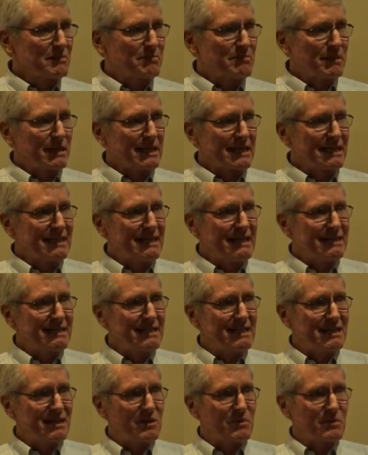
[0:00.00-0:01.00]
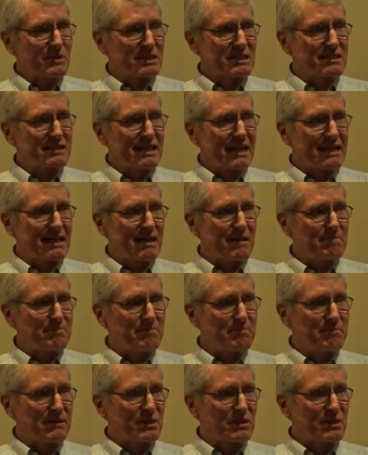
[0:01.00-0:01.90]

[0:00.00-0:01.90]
But in India, it was set up